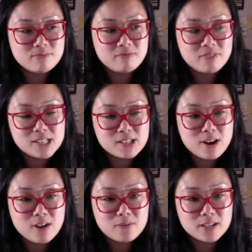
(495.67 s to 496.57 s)
facing
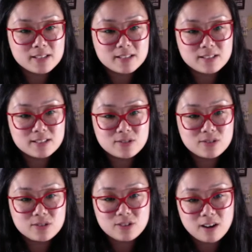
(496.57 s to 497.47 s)
off against
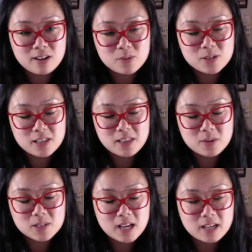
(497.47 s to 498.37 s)
Jon, which I thought
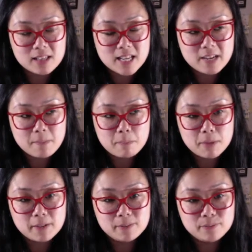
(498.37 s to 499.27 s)
was kind of lame, but